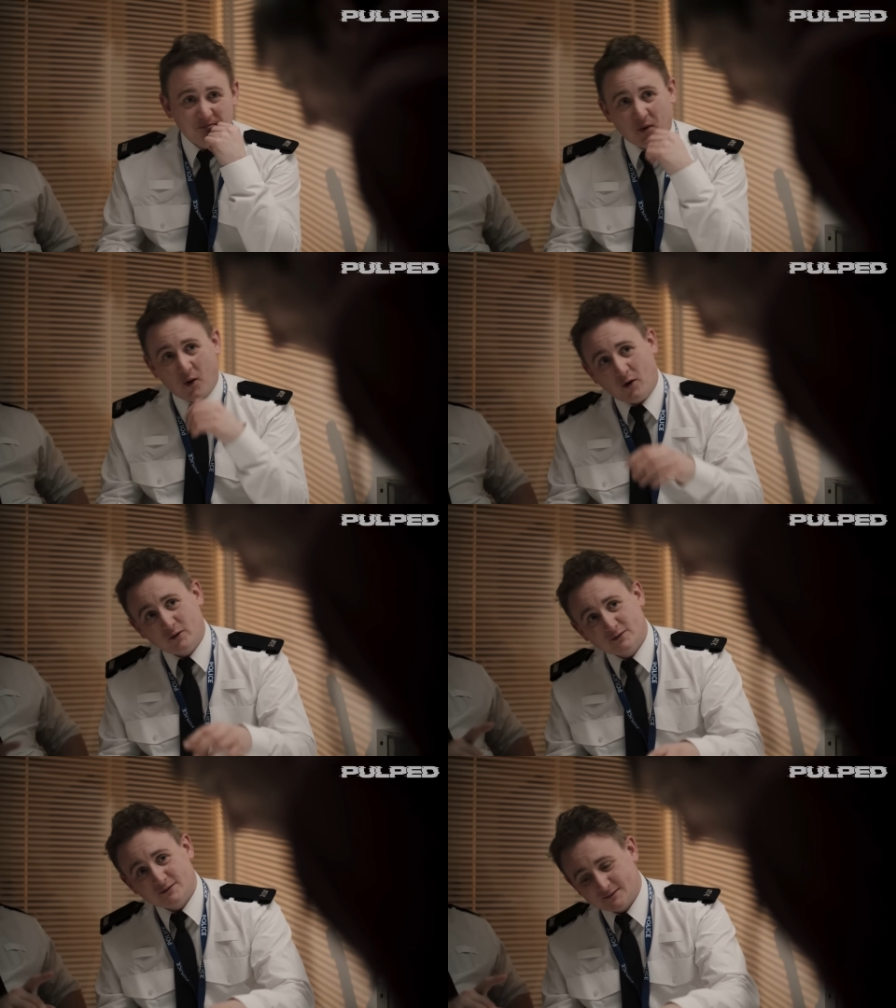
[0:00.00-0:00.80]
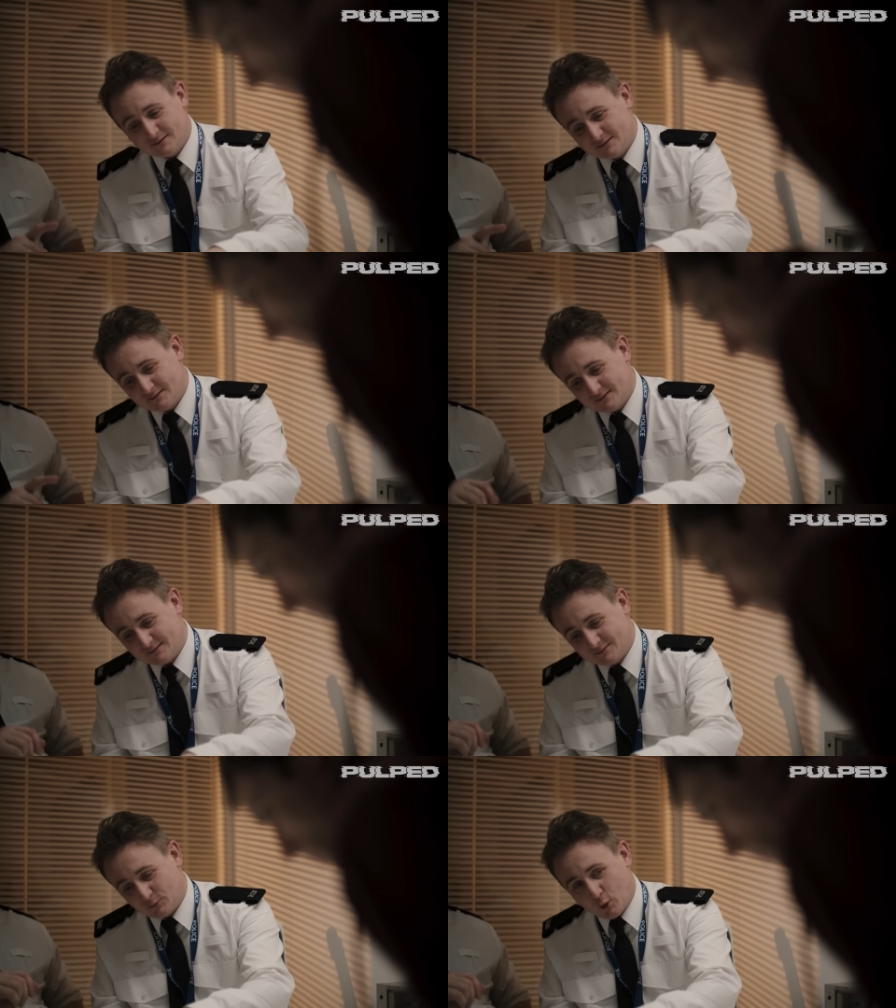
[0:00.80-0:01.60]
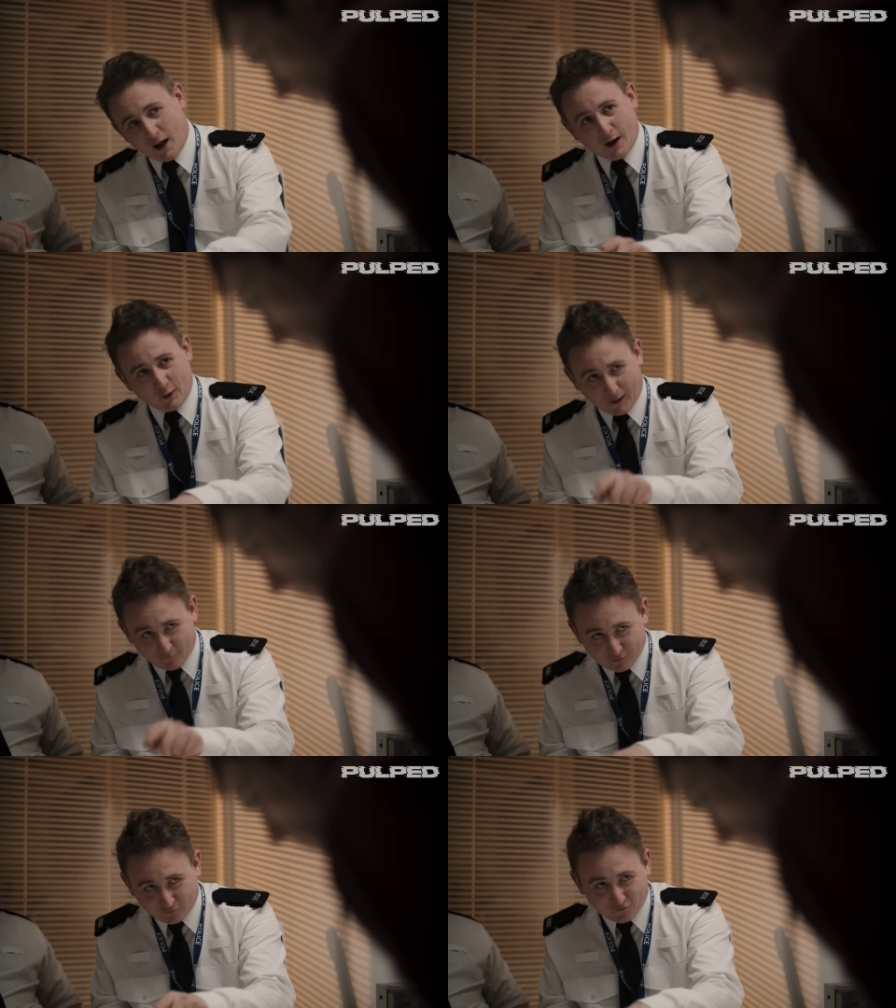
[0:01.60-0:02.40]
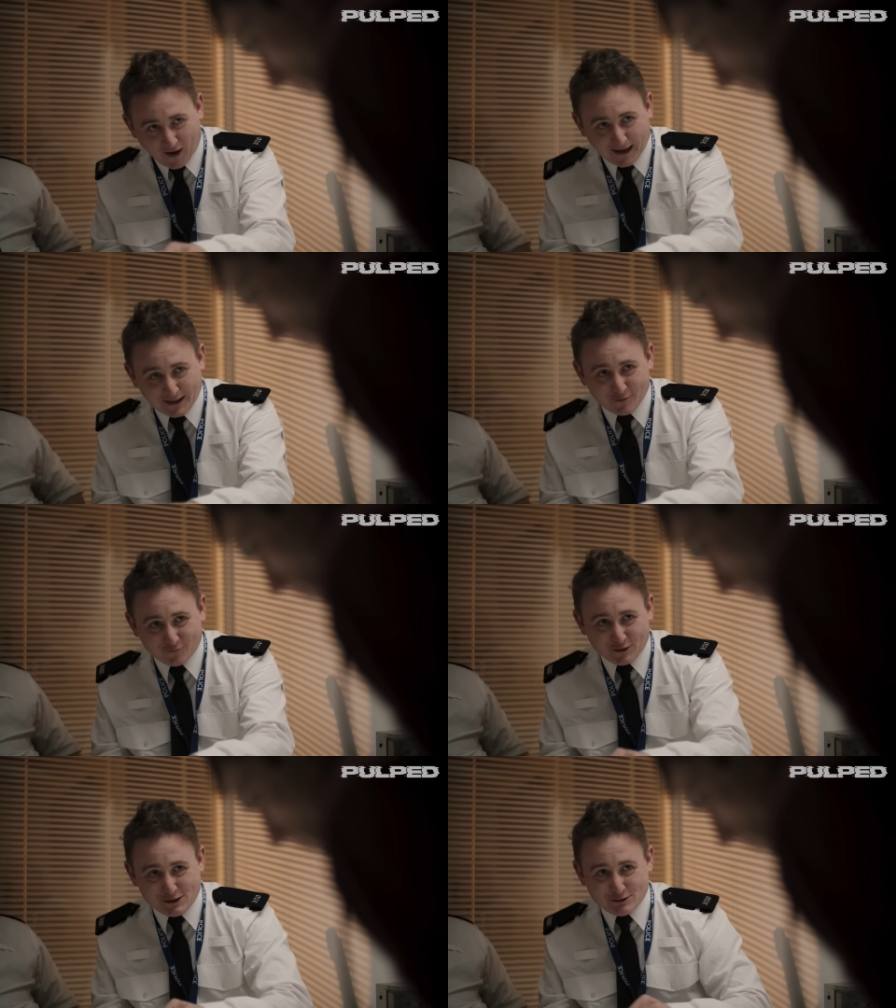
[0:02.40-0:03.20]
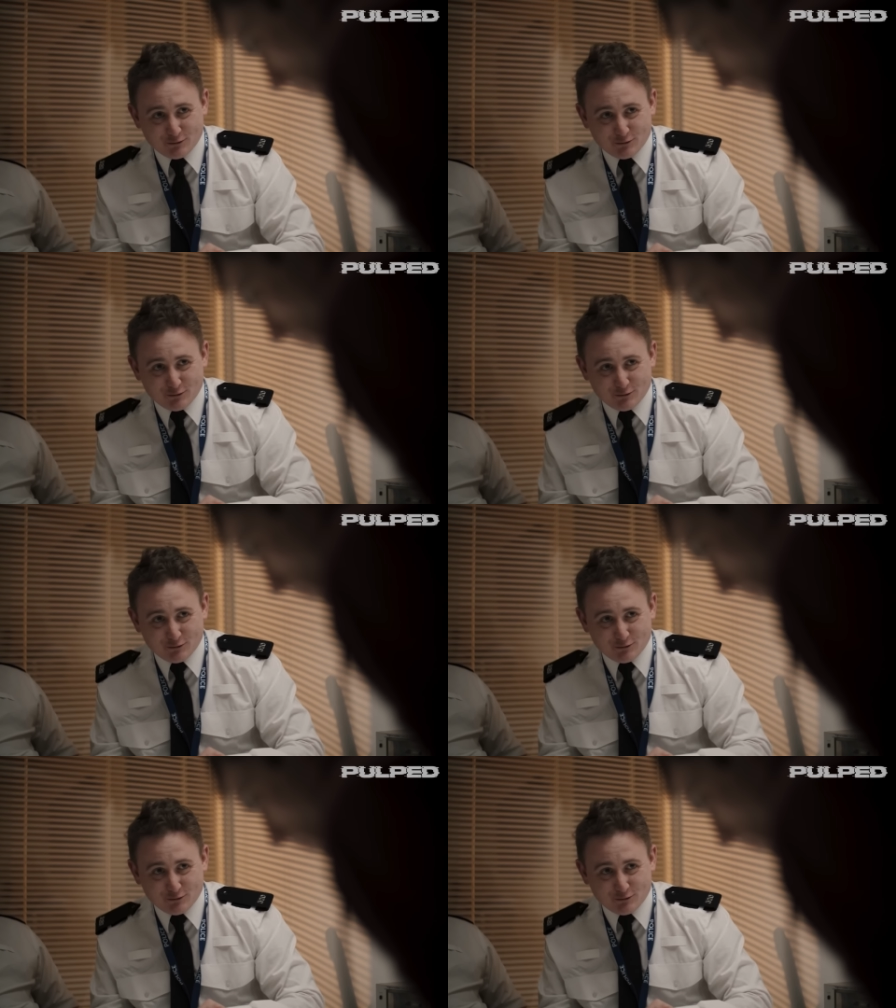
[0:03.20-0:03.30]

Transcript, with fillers: But we are going to have to fine you for this